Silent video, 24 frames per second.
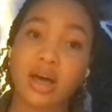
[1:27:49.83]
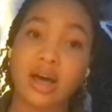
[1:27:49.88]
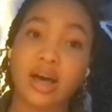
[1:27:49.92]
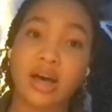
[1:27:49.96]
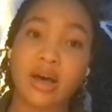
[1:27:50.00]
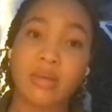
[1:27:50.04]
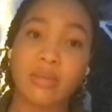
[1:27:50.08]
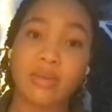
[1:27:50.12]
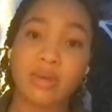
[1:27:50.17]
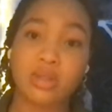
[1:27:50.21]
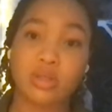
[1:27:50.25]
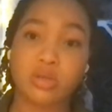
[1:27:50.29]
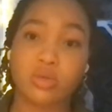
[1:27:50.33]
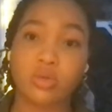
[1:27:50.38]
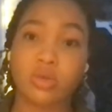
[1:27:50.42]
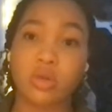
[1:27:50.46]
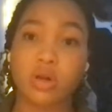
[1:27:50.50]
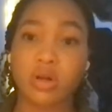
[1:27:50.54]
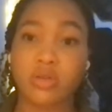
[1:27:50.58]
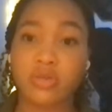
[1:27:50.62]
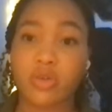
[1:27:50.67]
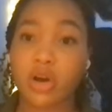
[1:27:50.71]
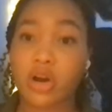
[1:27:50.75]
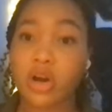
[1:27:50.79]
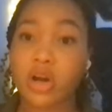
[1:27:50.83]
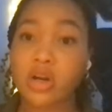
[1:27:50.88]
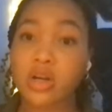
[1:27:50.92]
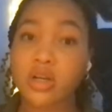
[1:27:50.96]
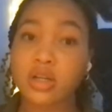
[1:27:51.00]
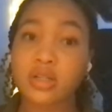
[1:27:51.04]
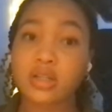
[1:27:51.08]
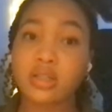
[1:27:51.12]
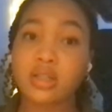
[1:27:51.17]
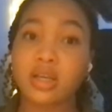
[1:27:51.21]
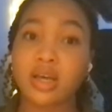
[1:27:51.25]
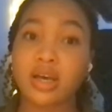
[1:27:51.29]
Um, I do a lot of
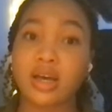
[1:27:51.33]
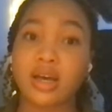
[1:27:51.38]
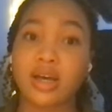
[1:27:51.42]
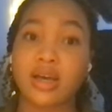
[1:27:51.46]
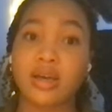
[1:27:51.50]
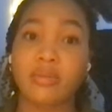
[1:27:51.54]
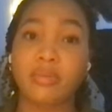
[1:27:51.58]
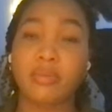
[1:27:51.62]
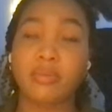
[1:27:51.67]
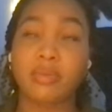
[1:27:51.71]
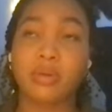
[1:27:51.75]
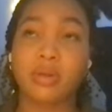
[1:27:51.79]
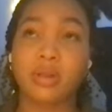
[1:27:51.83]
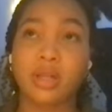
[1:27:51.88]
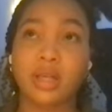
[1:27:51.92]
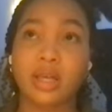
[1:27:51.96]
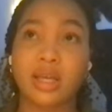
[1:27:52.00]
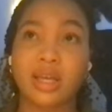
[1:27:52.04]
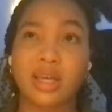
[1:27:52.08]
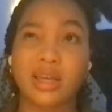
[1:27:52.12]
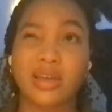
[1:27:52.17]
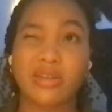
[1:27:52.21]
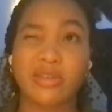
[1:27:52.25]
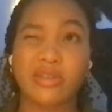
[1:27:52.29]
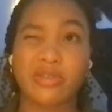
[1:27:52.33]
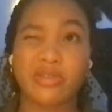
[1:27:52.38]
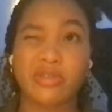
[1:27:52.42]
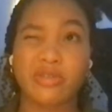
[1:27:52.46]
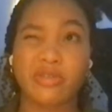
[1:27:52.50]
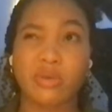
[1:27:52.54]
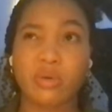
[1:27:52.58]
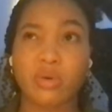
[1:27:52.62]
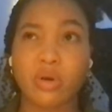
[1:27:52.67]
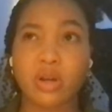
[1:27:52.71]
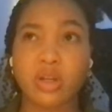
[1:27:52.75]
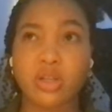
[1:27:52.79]
art. I play
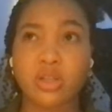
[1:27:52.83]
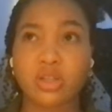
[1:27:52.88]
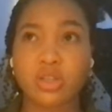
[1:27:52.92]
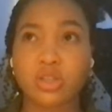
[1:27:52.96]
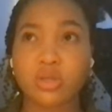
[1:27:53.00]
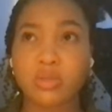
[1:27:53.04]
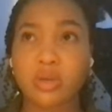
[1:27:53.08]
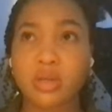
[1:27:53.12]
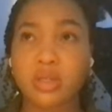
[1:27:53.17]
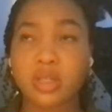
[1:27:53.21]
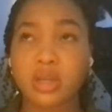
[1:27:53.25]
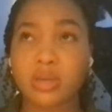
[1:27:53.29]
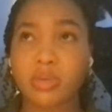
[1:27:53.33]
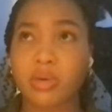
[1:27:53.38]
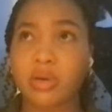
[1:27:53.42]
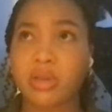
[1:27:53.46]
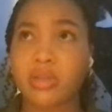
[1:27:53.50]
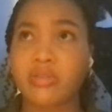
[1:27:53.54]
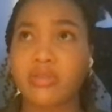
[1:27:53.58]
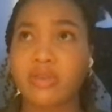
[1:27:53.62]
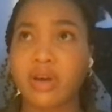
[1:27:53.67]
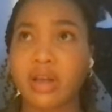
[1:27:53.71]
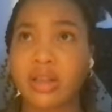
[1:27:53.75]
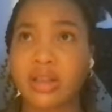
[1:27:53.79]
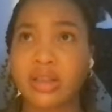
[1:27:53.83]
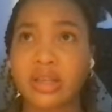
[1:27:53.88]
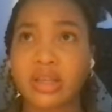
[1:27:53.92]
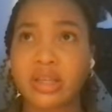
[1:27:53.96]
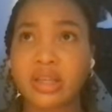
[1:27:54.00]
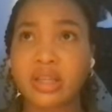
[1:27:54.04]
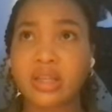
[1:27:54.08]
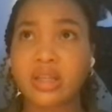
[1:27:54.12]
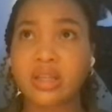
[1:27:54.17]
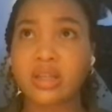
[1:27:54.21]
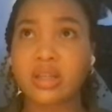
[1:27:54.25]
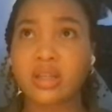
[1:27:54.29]
four instruments. I play the
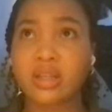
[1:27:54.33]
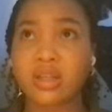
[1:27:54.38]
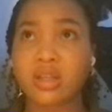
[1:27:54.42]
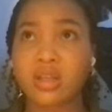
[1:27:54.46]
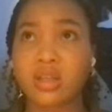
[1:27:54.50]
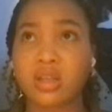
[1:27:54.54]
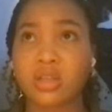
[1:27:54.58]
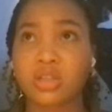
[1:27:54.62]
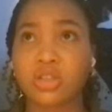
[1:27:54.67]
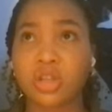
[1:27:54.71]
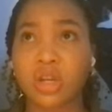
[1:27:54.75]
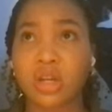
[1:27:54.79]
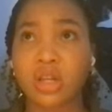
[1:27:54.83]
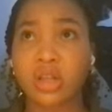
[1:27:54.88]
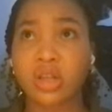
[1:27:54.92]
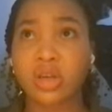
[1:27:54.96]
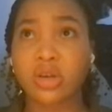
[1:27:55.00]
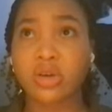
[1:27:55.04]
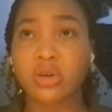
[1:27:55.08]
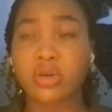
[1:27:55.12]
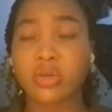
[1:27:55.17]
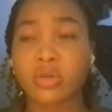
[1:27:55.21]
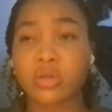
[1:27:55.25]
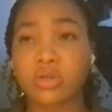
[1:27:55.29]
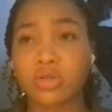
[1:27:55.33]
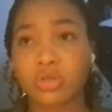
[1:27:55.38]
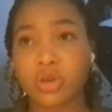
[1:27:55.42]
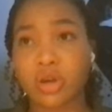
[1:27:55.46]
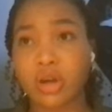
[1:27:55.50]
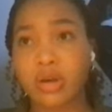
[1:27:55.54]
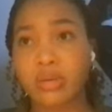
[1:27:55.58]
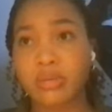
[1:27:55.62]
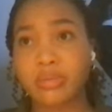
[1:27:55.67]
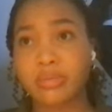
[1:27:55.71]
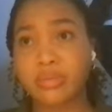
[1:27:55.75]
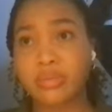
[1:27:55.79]
violin, the cello, the
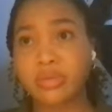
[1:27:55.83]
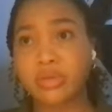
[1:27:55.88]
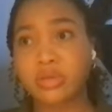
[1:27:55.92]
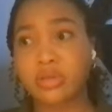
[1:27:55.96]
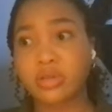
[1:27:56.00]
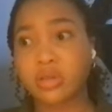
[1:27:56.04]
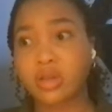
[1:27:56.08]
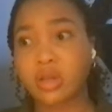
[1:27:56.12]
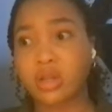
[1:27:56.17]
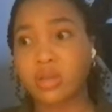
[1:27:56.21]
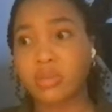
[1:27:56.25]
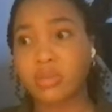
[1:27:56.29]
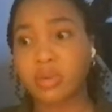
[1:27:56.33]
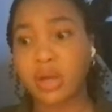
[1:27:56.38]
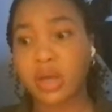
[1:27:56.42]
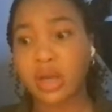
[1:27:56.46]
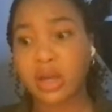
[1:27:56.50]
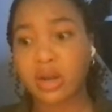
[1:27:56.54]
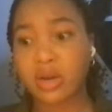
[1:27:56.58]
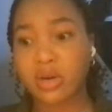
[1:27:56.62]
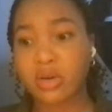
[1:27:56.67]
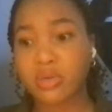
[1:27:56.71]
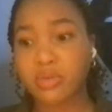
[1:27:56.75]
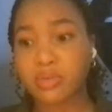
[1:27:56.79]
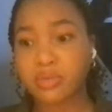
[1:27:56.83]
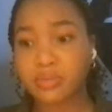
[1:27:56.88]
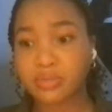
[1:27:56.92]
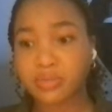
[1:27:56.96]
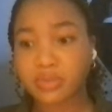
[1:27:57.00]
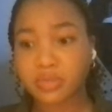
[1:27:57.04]
drums, and the piano.